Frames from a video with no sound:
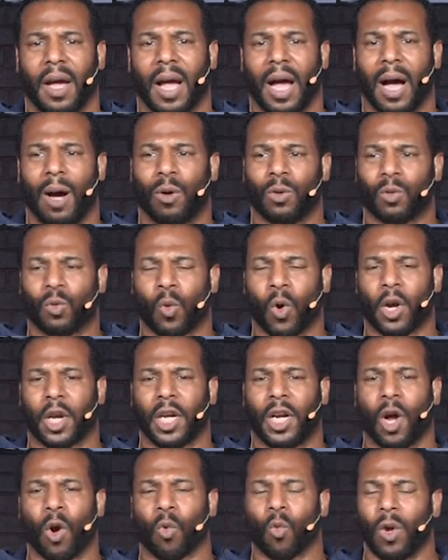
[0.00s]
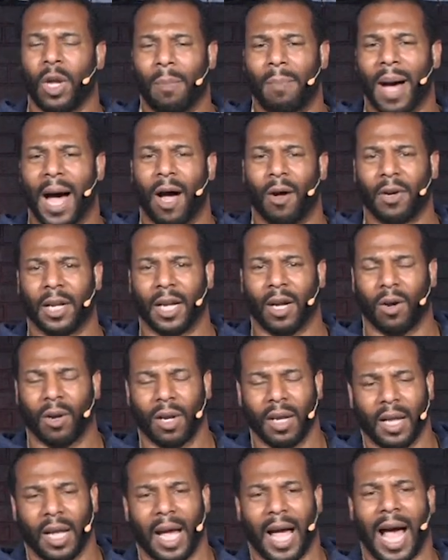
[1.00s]
I was working on rebounding,
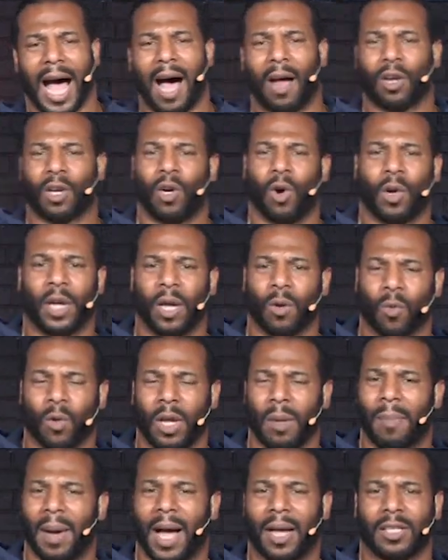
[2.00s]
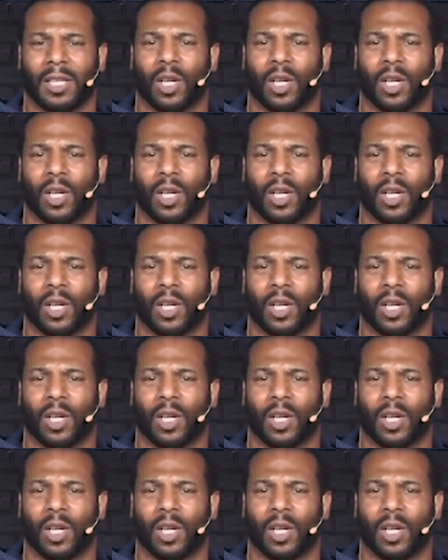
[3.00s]
on how to go get rebounds.